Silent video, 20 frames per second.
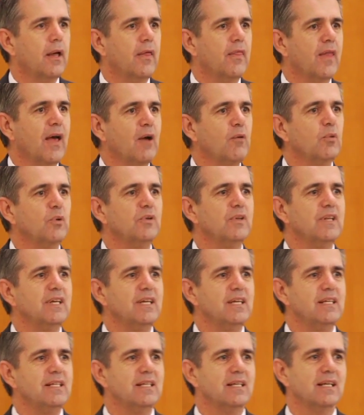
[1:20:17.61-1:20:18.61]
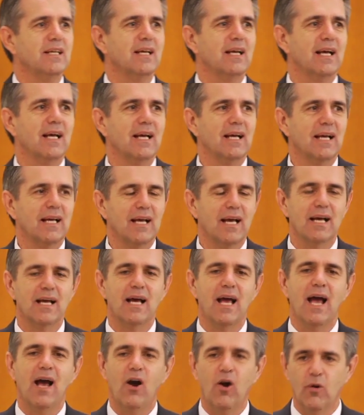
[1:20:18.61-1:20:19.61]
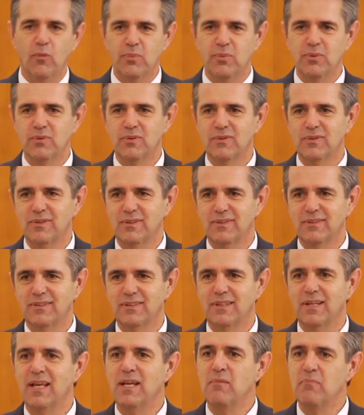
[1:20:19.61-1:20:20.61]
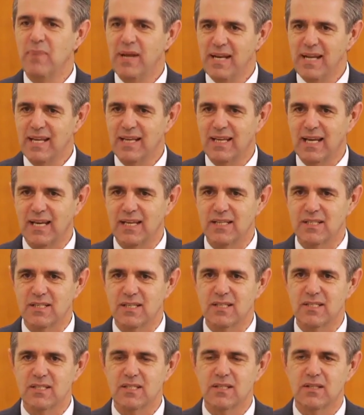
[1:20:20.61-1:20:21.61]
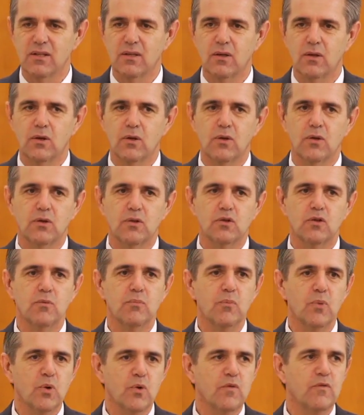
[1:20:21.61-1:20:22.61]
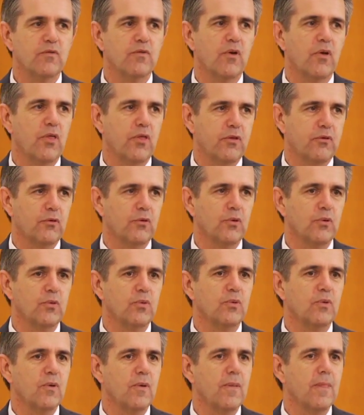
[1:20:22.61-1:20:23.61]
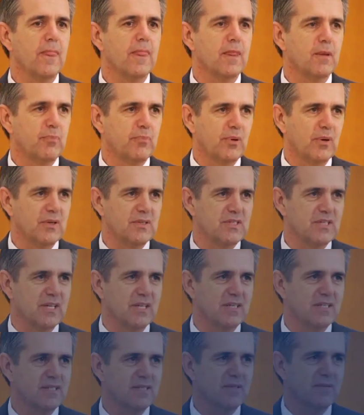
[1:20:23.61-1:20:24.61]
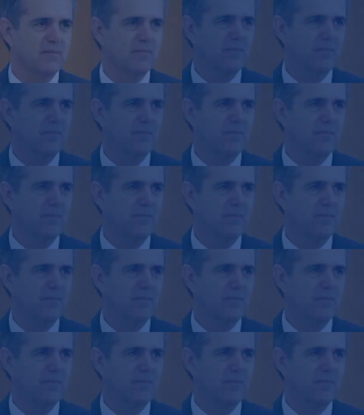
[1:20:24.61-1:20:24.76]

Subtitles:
They will need help in many cases to move through the process.